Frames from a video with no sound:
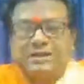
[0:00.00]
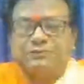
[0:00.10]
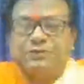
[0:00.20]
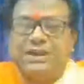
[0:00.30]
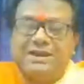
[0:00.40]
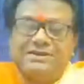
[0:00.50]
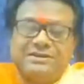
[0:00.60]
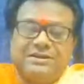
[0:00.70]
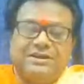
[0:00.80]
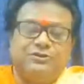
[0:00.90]
will
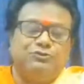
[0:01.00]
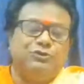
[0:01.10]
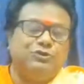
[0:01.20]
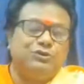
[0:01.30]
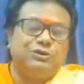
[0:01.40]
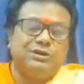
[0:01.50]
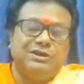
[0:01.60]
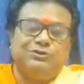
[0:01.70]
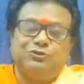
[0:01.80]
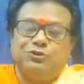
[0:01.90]
enter into
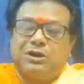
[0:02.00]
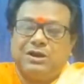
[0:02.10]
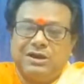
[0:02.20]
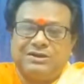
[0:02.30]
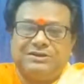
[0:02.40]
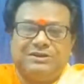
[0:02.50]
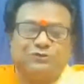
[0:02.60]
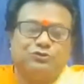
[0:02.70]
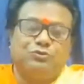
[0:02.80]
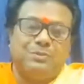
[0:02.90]
your heart, into
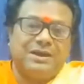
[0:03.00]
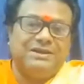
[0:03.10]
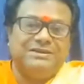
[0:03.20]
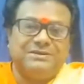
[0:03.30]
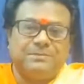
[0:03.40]
your mind.